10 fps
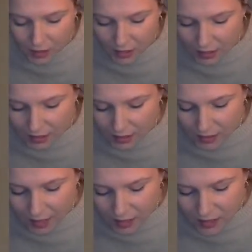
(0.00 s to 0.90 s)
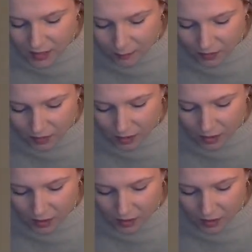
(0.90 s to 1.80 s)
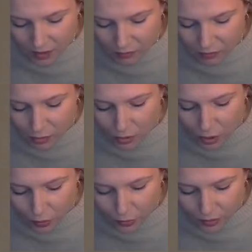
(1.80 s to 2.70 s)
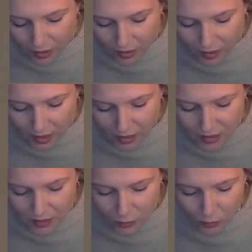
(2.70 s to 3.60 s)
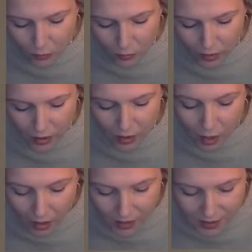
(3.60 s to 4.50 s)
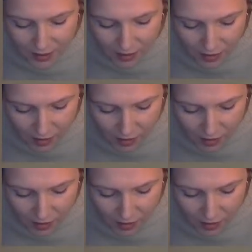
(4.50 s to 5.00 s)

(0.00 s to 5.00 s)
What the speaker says: Like, that is something, if you know that that's what caused it,